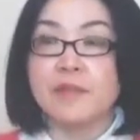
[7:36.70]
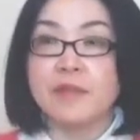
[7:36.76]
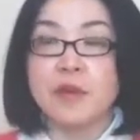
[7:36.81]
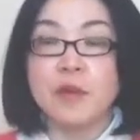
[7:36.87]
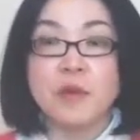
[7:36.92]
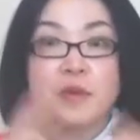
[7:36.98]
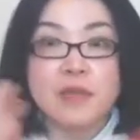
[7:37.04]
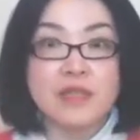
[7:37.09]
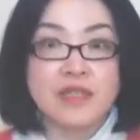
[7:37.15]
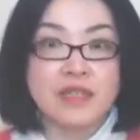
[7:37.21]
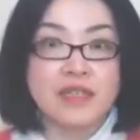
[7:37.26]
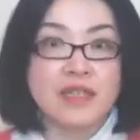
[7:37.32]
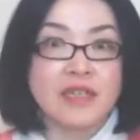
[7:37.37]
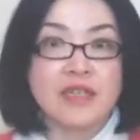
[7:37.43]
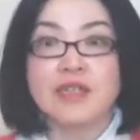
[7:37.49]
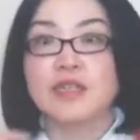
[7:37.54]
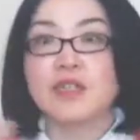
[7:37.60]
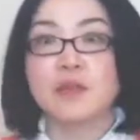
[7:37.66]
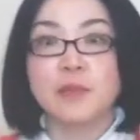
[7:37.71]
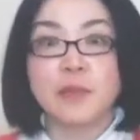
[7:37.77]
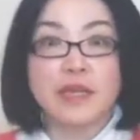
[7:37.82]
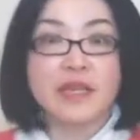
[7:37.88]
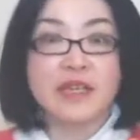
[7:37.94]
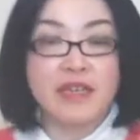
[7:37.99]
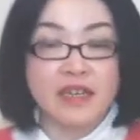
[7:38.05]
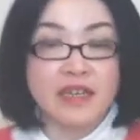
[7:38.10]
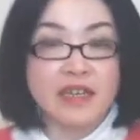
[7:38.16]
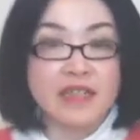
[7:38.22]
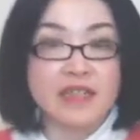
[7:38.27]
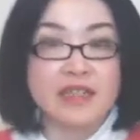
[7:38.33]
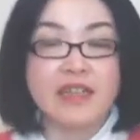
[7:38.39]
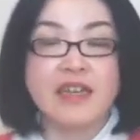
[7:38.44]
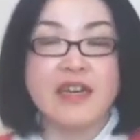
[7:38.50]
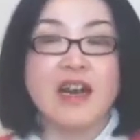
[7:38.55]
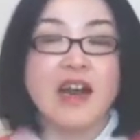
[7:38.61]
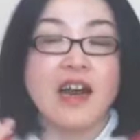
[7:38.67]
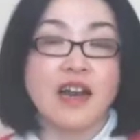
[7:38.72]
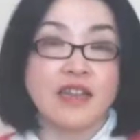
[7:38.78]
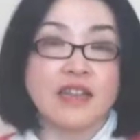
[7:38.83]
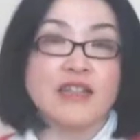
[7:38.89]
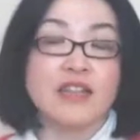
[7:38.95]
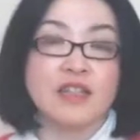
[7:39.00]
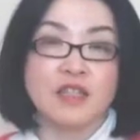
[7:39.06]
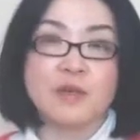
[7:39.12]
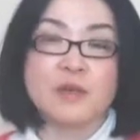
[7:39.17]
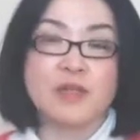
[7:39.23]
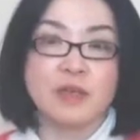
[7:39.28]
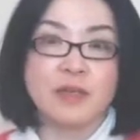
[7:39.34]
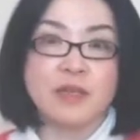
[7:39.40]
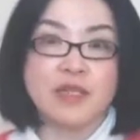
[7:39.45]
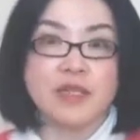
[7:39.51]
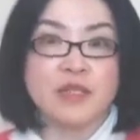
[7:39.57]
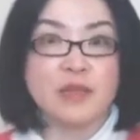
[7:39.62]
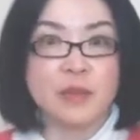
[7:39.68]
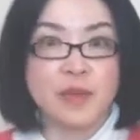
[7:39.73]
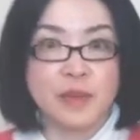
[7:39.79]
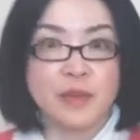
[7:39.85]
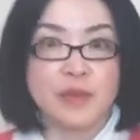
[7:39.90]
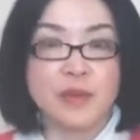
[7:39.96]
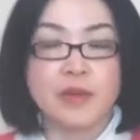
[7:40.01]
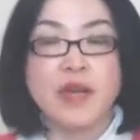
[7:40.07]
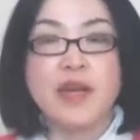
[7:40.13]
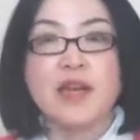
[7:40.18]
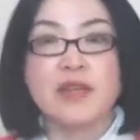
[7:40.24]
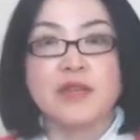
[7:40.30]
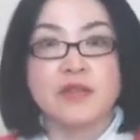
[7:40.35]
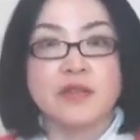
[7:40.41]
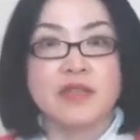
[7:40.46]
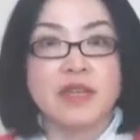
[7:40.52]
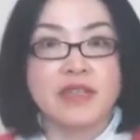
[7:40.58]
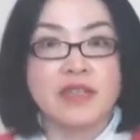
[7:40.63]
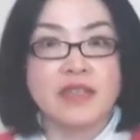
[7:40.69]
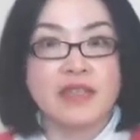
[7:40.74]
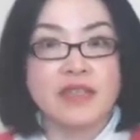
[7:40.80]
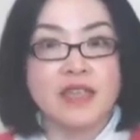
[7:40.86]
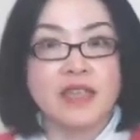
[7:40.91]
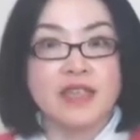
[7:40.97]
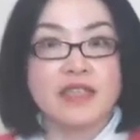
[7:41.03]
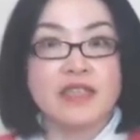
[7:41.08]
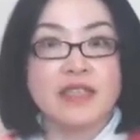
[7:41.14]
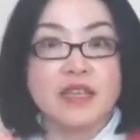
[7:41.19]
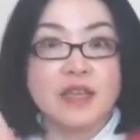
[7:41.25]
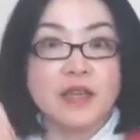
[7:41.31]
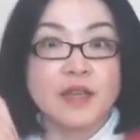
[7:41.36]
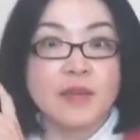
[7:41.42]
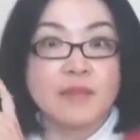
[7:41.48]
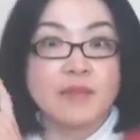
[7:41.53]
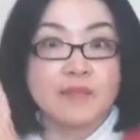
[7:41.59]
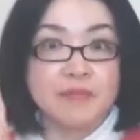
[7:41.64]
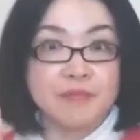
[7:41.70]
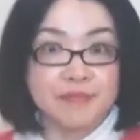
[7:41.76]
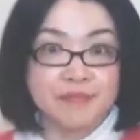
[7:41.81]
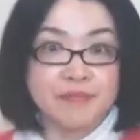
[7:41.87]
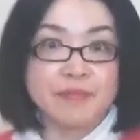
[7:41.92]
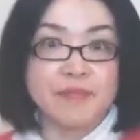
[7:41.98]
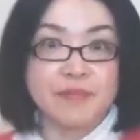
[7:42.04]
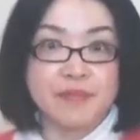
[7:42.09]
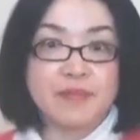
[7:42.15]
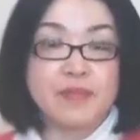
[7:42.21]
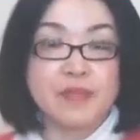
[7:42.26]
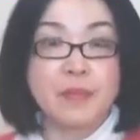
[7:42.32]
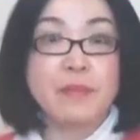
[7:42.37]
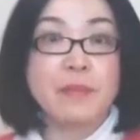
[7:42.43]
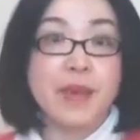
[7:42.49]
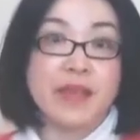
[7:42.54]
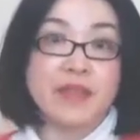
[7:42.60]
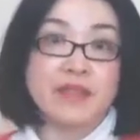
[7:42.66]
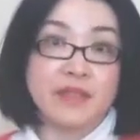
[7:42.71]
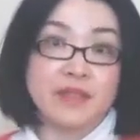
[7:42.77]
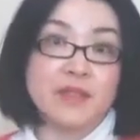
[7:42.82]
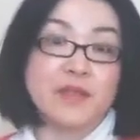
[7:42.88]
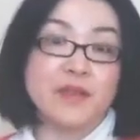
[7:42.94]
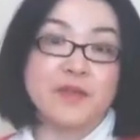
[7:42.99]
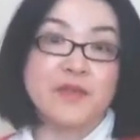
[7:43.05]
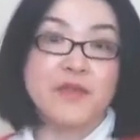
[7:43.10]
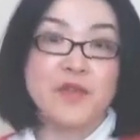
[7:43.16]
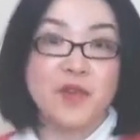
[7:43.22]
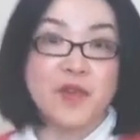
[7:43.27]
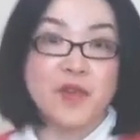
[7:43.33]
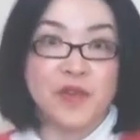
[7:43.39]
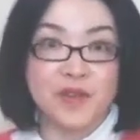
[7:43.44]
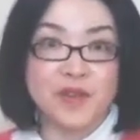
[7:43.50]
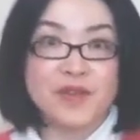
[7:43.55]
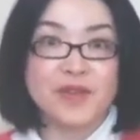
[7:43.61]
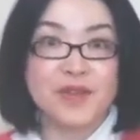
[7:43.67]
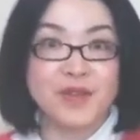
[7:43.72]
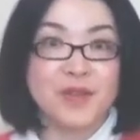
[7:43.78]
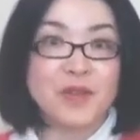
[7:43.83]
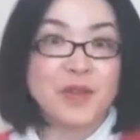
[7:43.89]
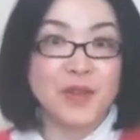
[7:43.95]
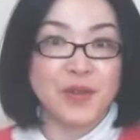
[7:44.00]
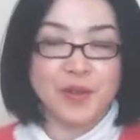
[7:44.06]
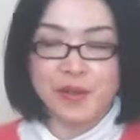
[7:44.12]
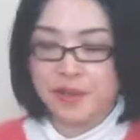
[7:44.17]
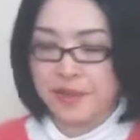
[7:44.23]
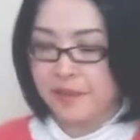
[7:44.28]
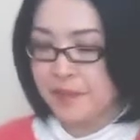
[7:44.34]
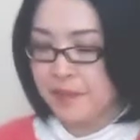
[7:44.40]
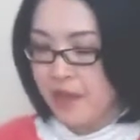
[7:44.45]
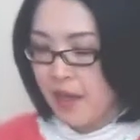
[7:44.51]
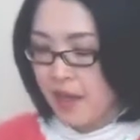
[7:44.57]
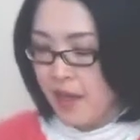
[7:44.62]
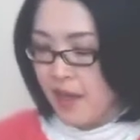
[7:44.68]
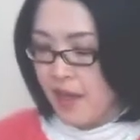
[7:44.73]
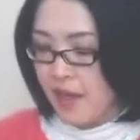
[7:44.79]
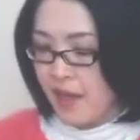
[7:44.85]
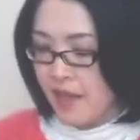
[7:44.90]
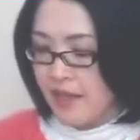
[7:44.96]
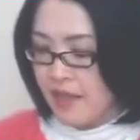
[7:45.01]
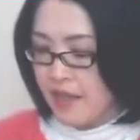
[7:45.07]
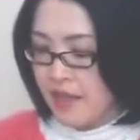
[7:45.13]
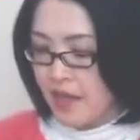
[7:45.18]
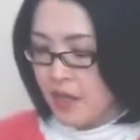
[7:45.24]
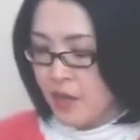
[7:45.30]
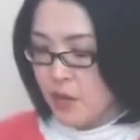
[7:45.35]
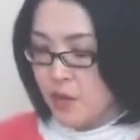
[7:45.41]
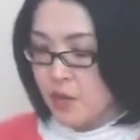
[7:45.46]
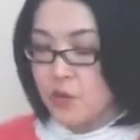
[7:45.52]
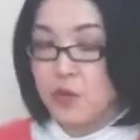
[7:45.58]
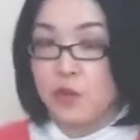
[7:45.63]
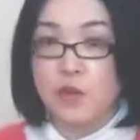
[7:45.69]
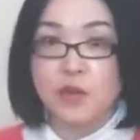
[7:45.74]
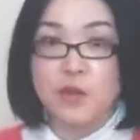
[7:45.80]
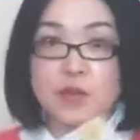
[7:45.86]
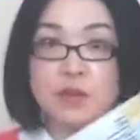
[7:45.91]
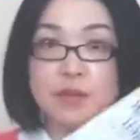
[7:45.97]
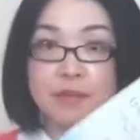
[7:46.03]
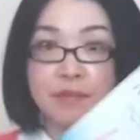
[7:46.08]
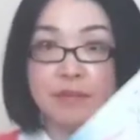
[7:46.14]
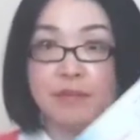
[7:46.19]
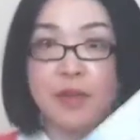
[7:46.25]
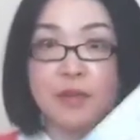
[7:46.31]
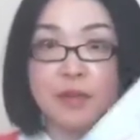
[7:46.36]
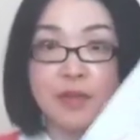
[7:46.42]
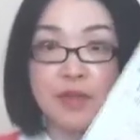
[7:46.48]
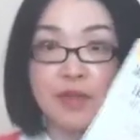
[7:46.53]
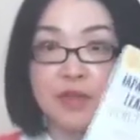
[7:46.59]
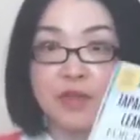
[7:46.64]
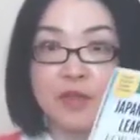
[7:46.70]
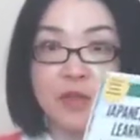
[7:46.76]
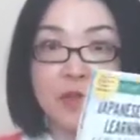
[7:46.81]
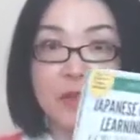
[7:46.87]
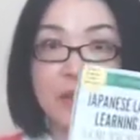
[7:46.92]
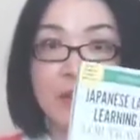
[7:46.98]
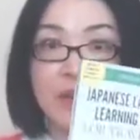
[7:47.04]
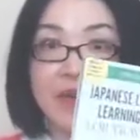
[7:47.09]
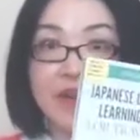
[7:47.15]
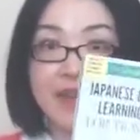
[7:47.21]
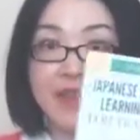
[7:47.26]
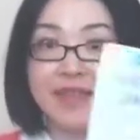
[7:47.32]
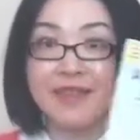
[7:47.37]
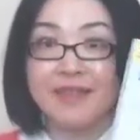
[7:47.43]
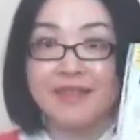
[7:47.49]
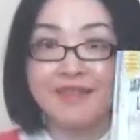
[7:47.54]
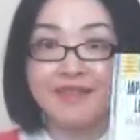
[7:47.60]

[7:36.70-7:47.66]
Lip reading: all the speakers are native Japanese people. So that's the best for you to use. And then I also publish my